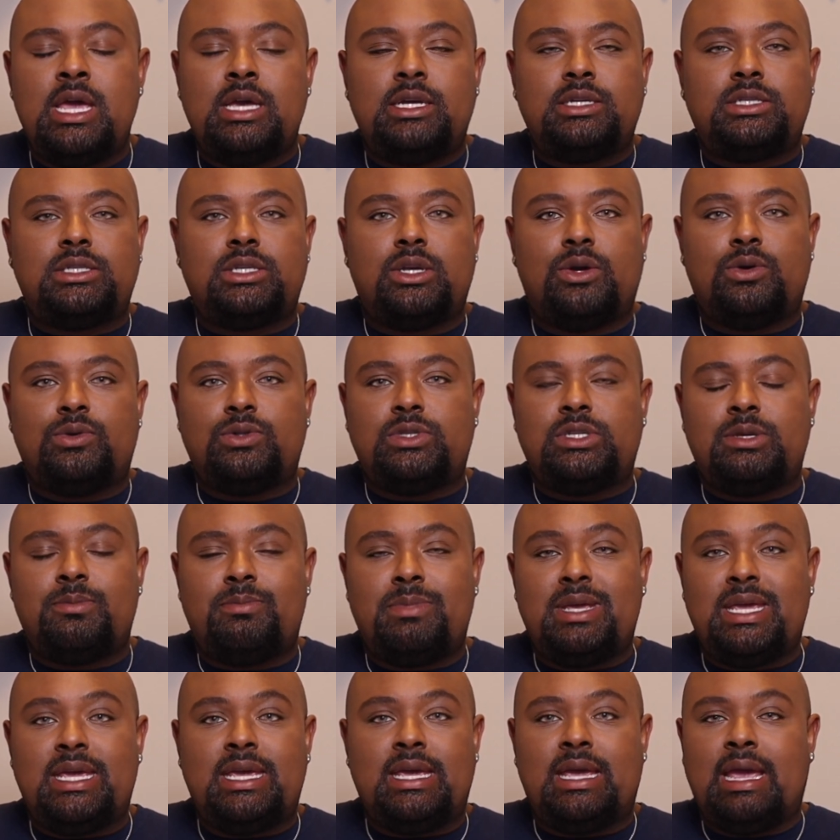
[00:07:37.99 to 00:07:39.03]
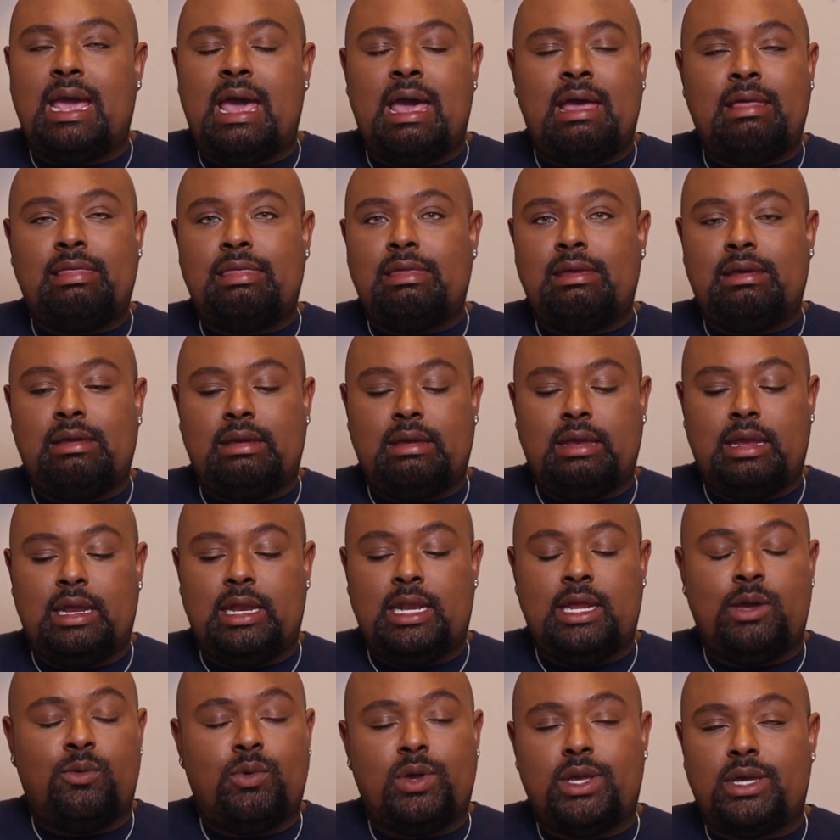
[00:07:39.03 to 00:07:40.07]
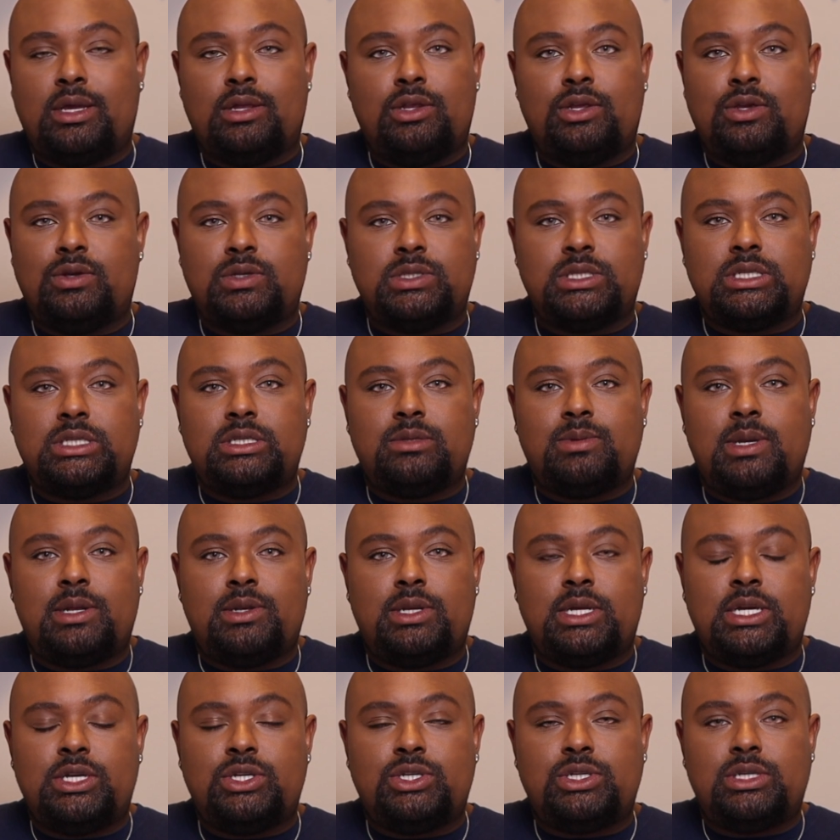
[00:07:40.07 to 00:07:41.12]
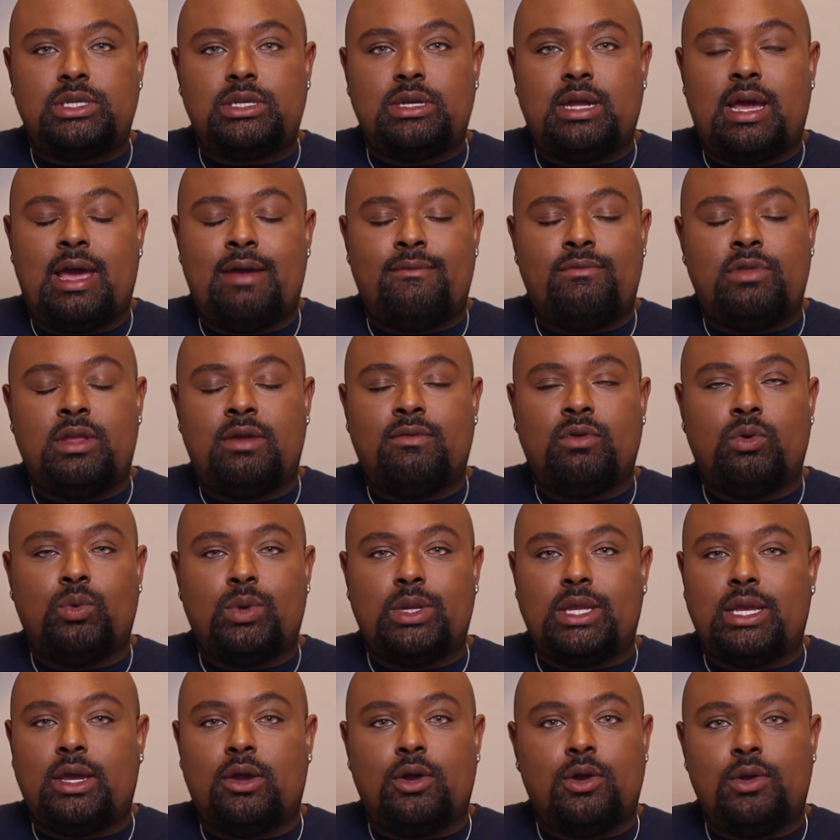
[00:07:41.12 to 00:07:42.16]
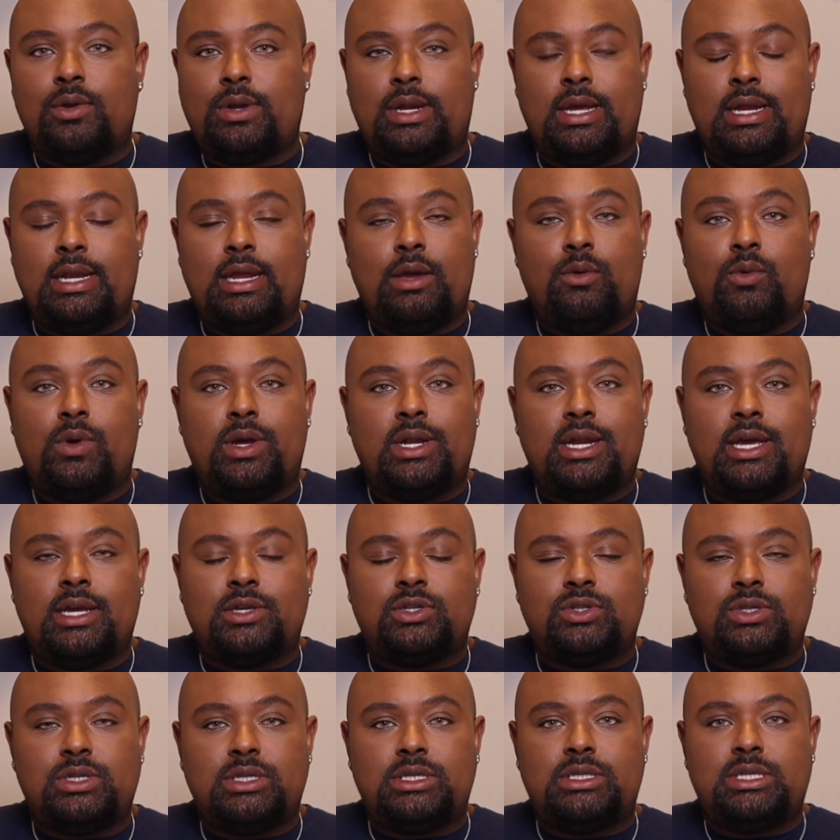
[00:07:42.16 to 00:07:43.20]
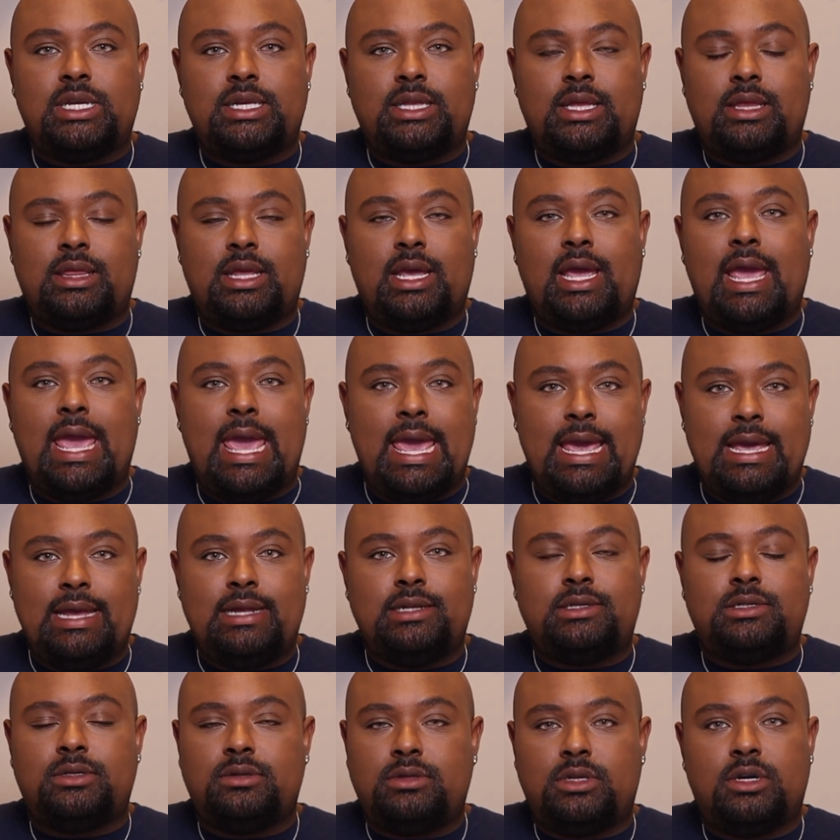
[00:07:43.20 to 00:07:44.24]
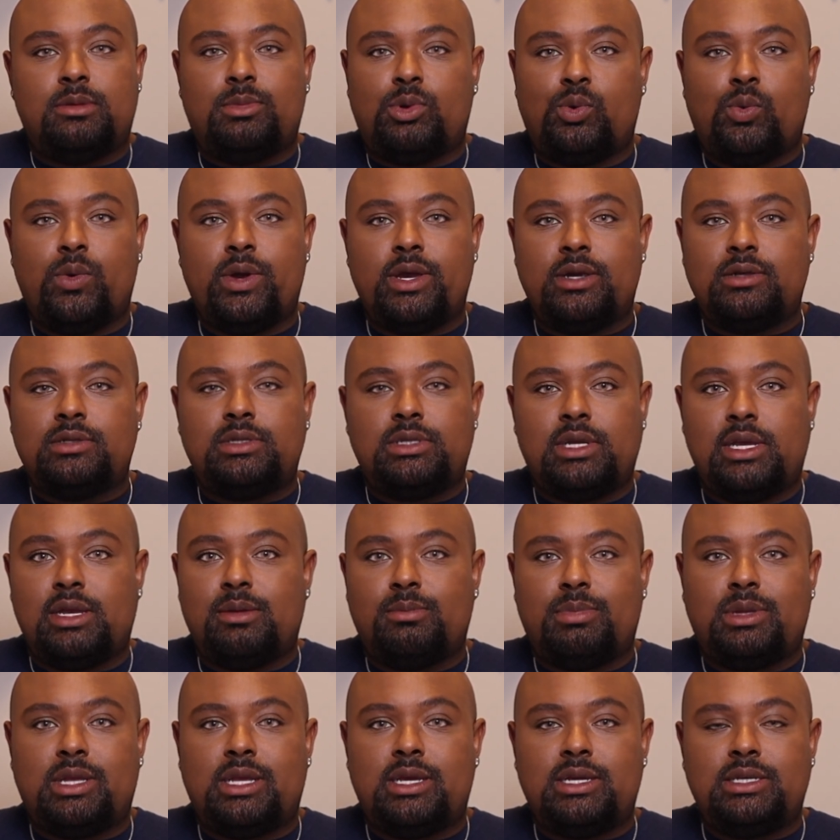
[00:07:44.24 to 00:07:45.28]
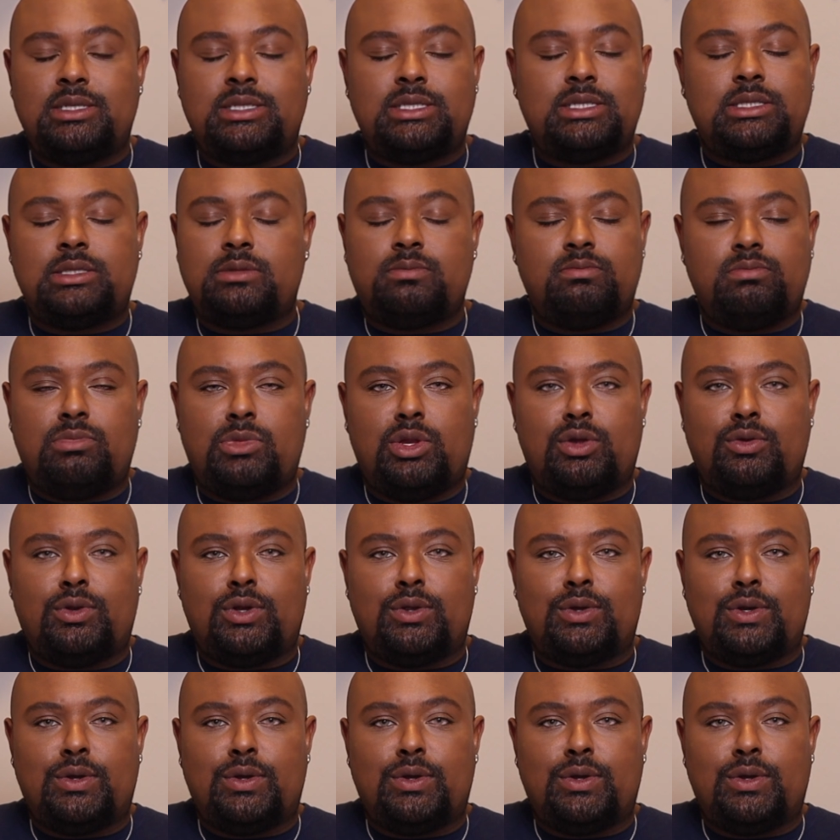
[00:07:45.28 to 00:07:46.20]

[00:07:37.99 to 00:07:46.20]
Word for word: So to me, I think anyone can use this foundation. I've never really heard anyone actually say that they hate Double Wear Stay in Place. No.